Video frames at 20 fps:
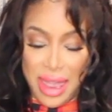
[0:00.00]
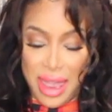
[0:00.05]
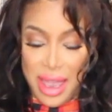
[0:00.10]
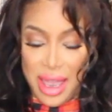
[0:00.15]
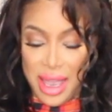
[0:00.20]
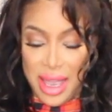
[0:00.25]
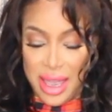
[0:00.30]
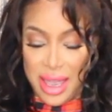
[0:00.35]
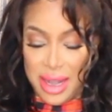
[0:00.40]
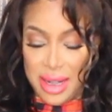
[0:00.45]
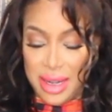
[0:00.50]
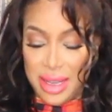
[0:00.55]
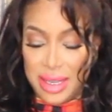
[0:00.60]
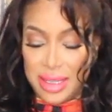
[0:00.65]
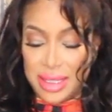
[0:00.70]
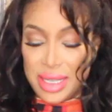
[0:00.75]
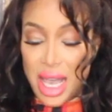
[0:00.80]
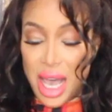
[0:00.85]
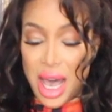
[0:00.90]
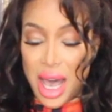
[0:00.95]
and
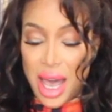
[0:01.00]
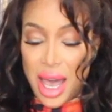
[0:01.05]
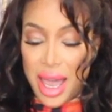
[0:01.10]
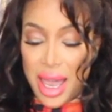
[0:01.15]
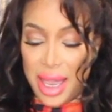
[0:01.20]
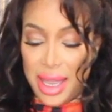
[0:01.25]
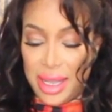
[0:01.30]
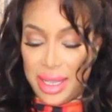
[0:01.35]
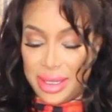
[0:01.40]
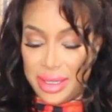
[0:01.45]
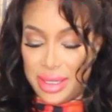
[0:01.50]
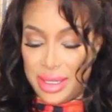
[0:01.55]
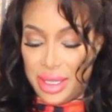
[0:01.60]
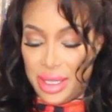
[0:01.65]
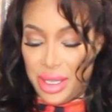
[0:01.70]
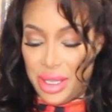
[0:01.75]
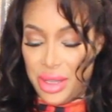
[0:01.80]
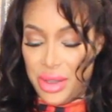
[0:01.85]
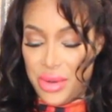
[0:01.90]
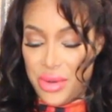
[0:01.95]
tie and
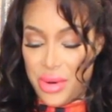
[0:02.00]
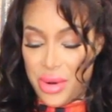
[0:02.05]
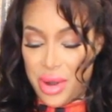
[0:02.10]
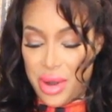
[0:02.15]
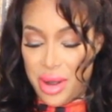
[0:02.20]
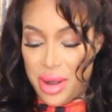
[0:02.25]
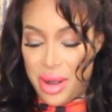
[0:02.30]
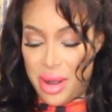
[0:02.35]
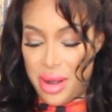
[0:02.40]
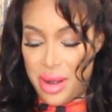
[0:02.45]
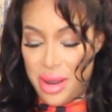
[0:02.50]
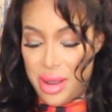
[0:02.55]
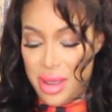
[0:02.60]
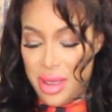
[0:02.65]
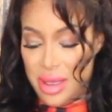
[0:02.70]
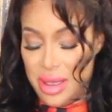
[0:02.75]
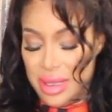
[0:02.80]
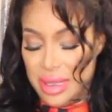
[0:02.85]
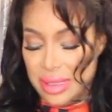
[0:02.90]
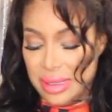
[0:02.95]
secure
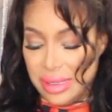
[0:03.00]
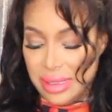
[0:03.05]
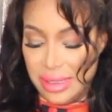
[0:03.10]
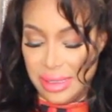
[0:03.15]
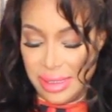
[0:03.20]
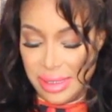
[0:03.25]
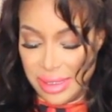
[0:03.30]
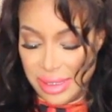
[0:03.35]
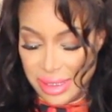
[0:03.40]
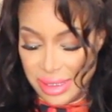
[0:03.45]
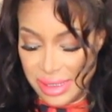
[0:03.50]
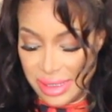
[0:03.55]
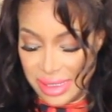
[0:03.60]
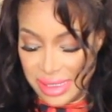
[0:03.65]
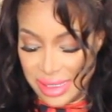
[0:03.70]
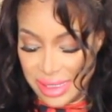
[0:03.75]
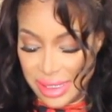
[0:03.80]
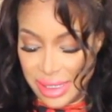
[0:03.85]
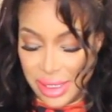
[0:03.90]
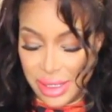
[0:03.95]
the
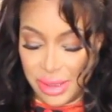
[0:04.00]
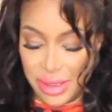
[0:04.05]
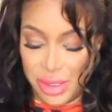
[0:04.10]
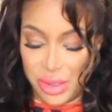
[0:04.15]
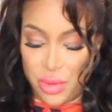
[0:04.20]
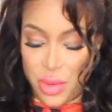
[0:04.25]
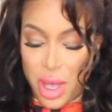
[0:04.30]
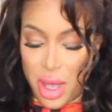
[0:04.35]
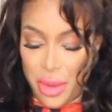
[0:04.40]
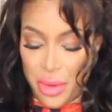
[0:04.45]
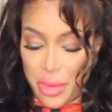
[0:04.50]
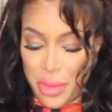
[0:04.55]
knot here as well.